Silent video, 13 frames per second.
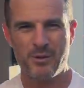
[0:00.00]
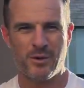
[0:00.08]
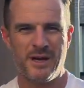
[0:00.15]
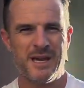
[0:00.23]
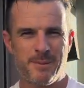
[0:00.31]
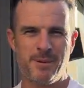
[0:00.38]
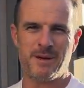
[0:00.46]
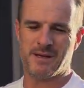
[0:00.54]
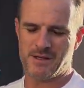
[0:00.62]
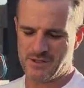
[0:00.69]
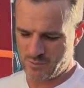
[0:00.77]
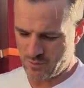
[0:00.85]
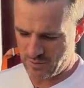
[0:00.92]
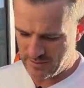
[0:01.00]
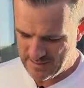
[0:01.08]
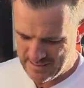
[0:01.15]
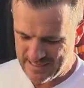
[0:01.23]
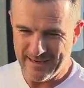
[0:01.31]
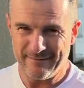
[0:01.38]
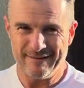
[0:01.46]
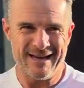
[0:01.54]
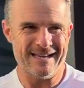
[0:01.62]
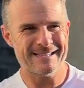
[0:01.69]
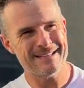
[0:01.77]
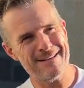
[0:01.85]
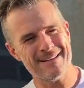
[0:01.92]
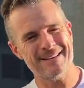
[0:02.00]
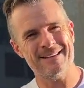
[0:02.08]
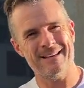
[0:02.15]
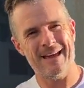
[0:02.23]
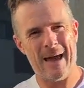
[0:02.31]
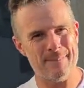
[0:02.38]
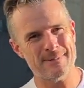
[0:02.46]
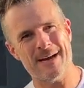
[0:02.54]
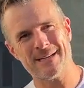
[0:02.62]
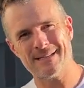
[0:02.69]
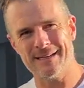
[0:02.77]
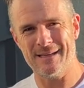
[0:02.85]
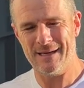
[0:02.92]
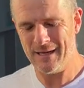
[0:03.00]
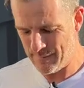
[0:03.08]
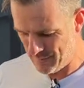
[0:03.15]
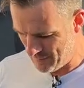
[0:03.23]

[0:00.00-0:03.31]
call a hip hitch, or it's like abducting the hip,